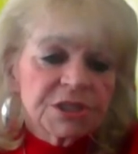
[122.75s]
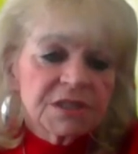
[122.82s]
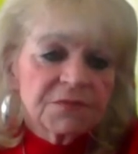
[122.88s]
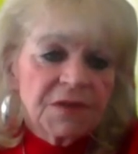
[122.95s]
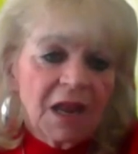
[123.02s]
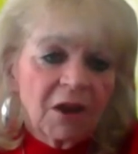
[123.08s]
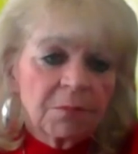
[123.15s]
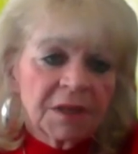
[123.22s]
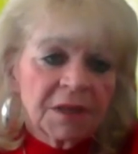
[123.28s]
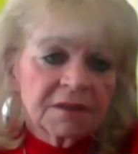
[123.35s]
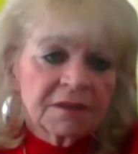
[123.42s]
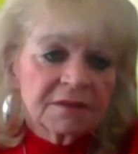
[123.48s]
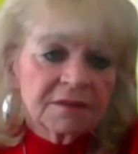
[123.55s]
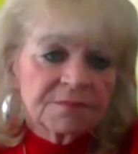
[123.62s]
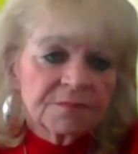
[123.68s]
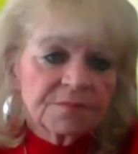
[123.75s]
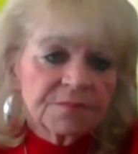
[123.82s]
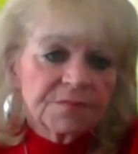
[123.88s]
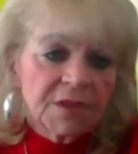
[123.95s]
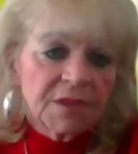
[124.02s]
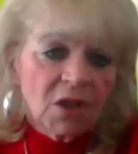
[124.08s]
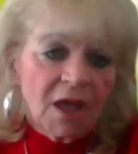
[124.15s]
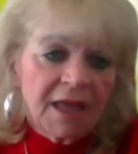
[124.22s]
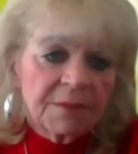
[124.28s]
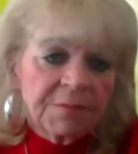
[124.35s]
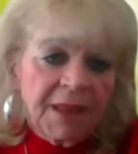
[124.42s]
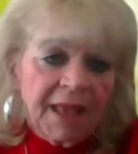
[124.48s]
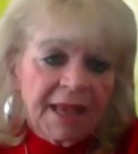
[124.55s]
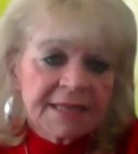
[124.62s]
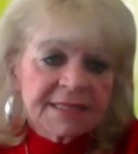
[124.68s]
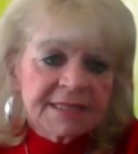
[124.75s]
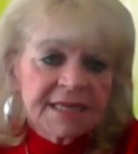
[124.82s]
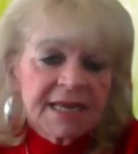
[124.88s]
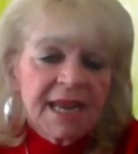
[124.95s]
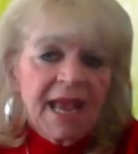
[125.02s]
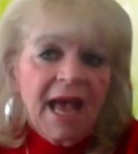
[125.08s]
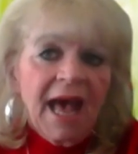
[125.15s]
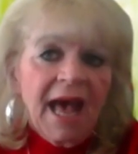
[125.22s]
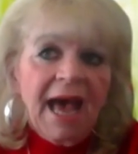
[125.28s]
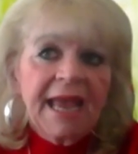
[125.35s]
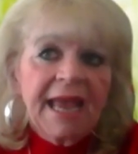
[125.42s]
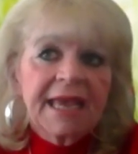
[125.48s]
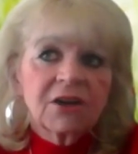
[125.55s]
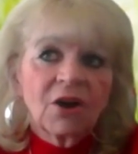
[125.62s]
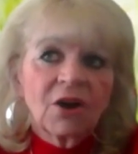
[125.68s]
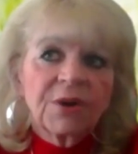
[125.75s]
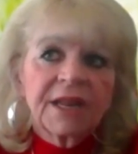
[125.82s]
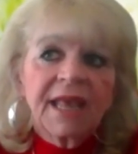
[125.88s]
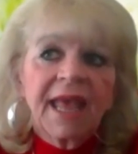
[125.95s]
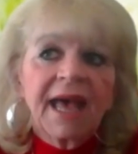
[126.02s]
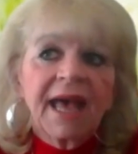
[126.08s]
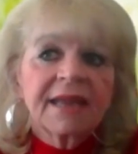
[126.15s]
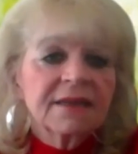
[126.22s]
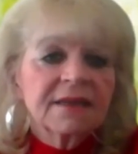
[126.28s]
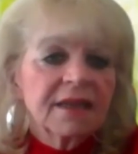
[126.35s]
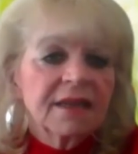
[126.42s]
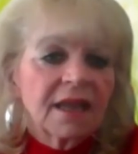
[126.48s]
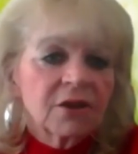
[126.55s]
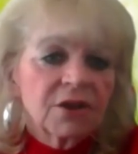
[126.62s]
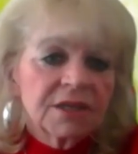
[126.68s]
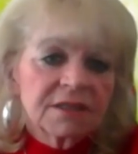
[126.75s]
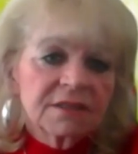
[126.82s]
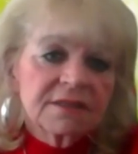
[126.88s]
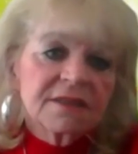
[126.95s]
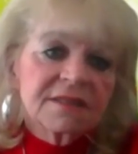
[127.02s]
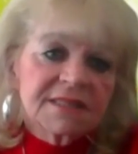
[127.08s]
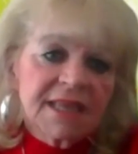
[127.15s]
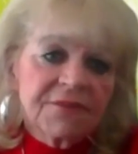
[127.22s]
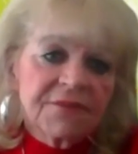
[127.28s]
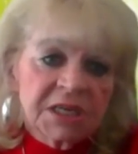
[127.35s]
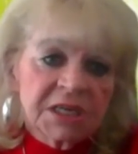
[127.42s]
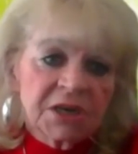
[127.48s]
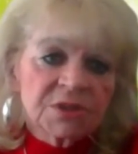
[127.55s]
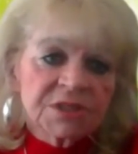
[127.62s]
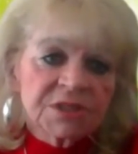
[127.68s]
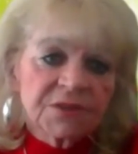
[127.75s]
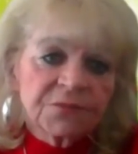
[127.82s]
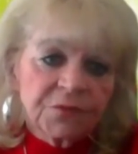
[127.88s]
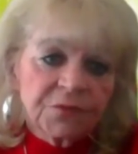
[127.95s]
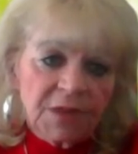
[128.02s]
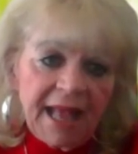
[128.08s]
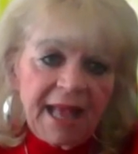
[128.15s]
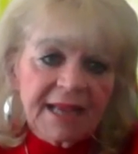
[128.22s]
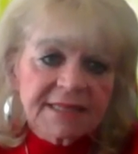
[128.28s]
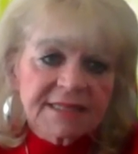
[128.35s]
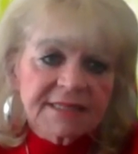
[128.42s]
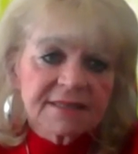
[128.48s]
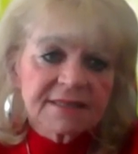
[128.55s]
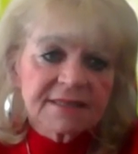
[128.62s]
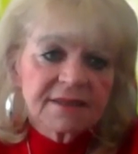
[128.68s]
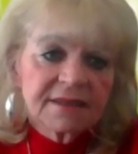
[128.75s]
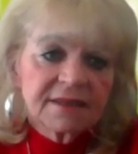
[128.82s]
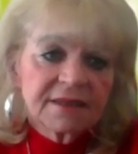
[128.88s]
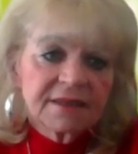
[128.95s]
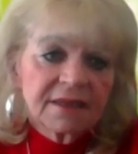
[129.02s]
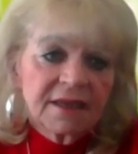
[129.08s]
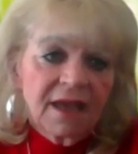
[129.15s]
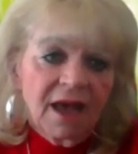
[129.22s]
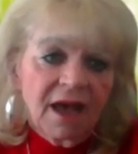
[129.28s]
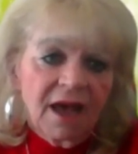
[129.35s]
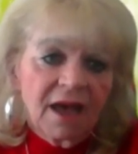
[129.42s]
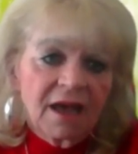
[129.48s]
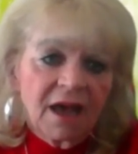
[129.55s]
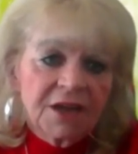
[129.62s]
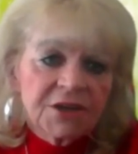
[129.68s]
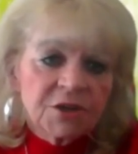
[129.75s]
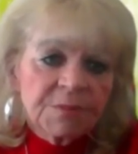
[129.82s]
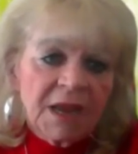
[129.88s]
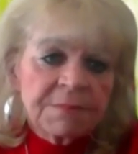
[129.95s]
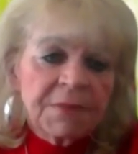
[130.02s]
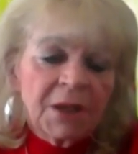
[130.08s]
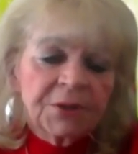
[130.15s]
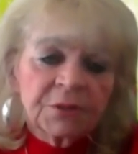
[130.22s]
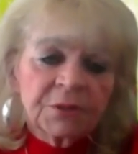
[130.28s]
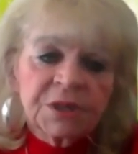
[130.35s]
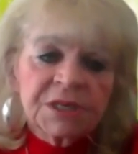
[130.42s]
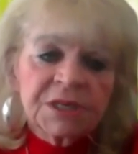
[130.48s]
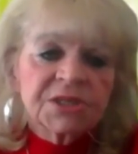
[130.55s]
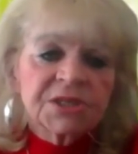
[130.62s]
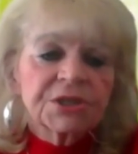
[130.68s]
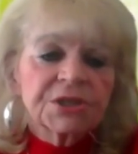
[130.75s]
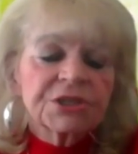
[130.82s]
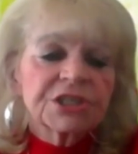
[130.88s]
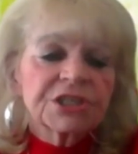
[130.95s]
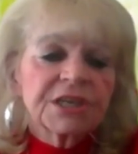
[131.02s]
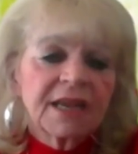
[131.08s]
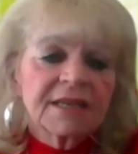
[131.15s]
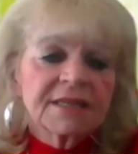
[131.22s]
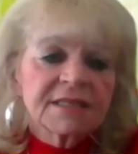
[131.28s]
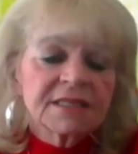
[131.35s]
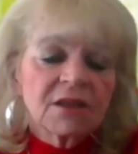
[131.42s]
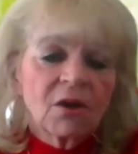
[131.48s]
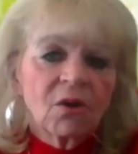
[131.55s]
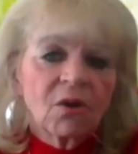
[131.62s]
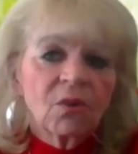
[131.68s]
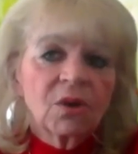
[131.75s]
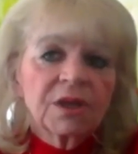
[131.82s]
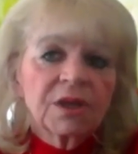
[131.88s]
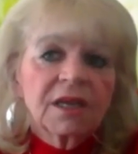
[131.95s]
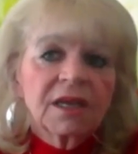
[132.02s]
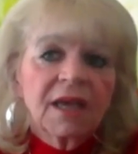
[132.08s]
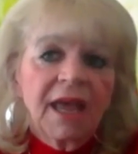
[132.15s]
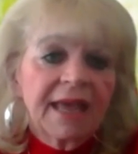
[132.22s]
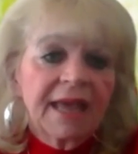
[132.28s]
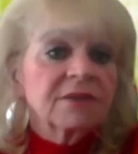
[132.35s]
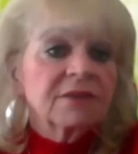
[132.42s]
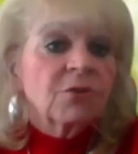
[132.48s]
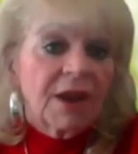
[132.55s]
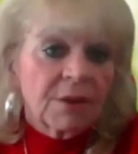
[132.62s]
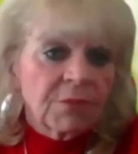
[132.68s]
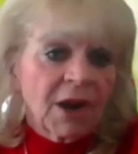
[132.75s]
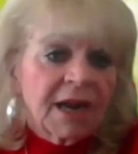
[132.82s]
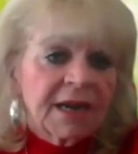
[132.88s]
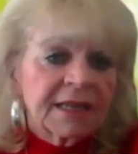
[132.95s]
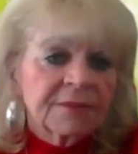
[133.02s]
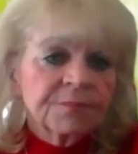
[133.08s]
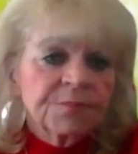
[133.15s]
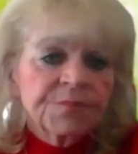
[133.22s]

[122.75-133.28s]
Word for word: development law had passed, I had already had a good seven years of flax uh, under my belt in research. And so, and grant writing.